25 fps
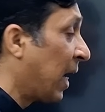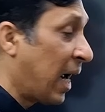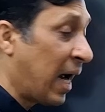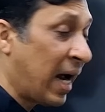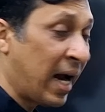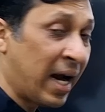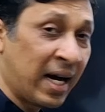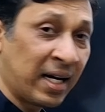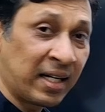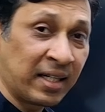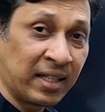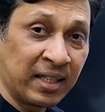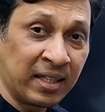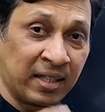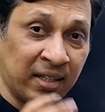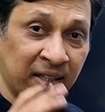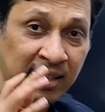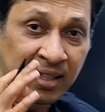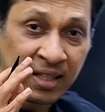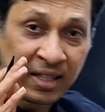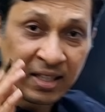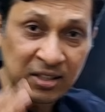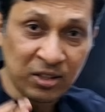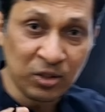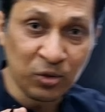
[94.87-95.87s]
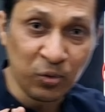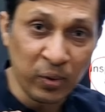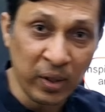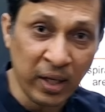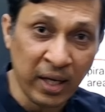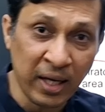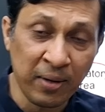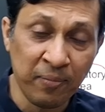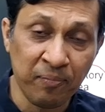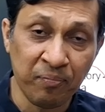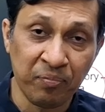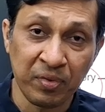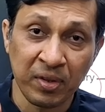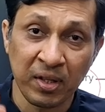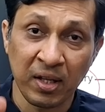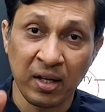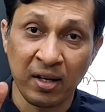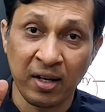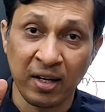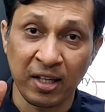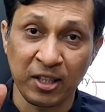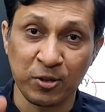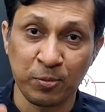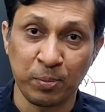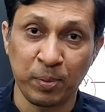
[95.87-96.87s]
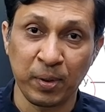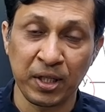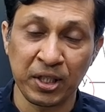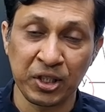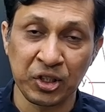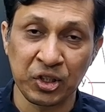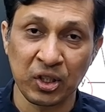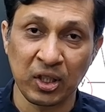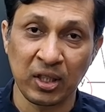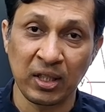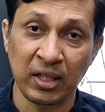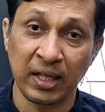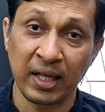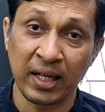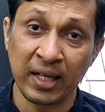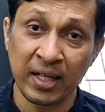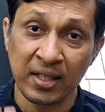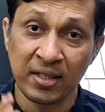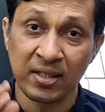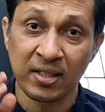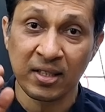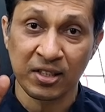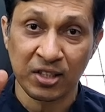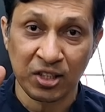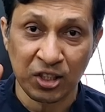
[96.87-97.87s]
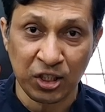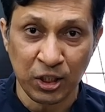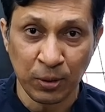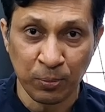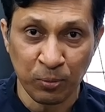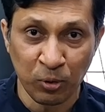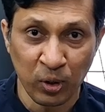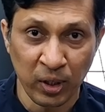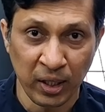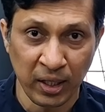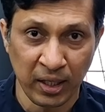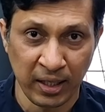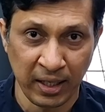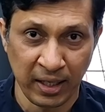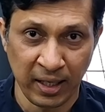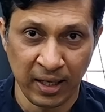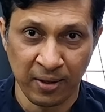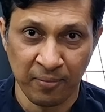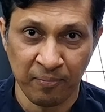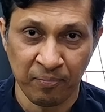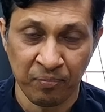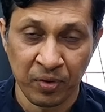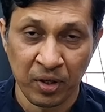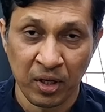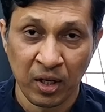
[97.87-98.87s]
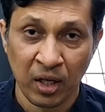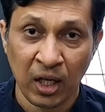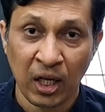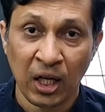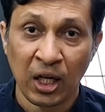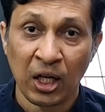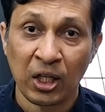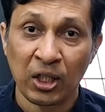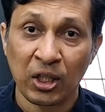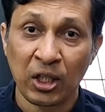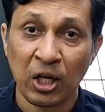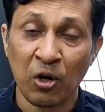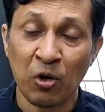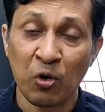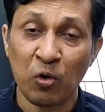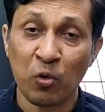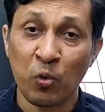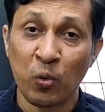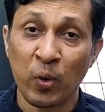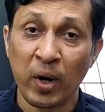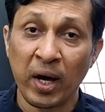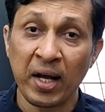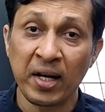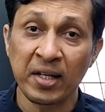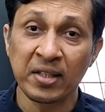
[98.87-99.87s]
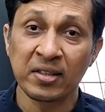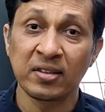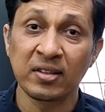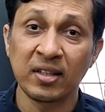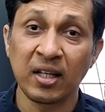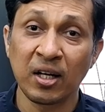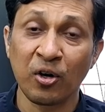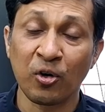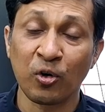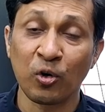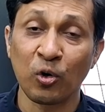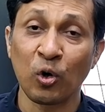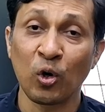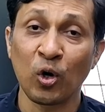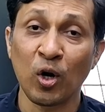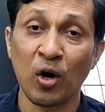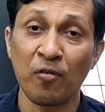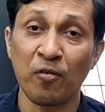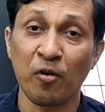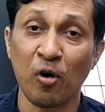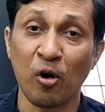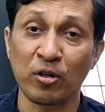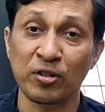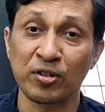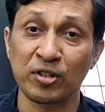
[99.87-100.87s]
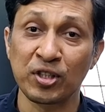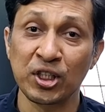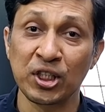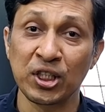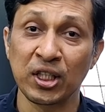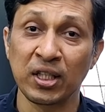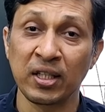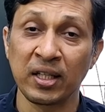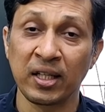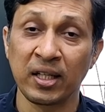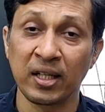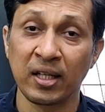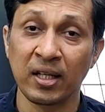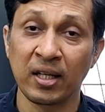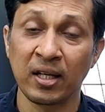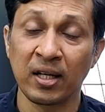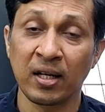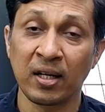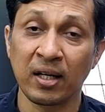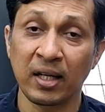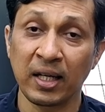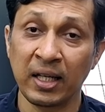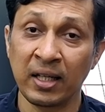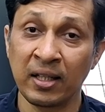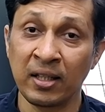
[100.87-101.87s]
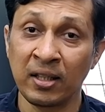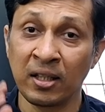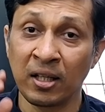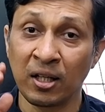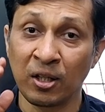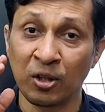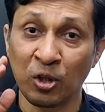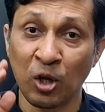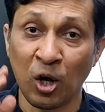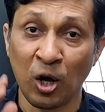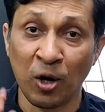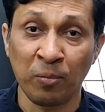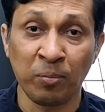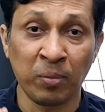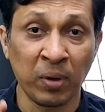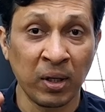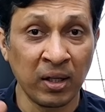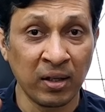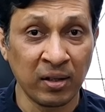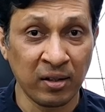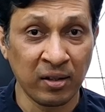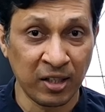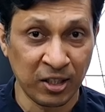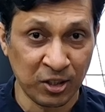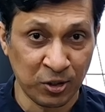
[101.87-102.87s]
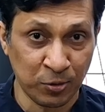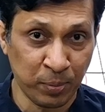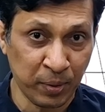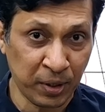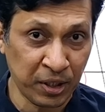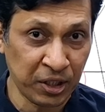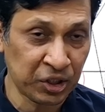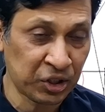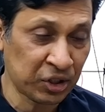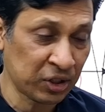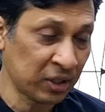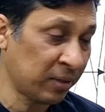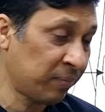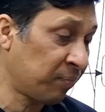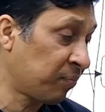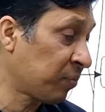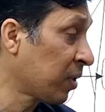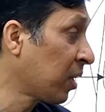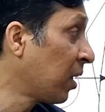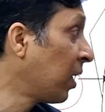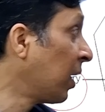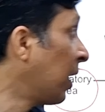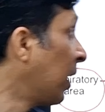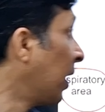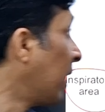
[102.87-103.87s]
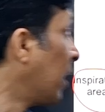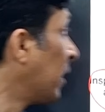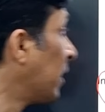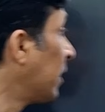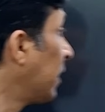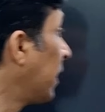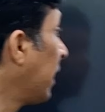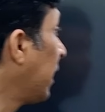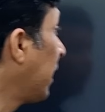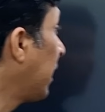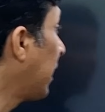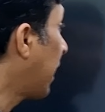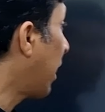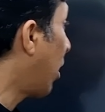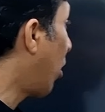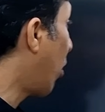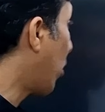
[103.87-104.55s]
and in this way the respiration is stimulated. Now, where is the role of oxygen here in normal respiration? The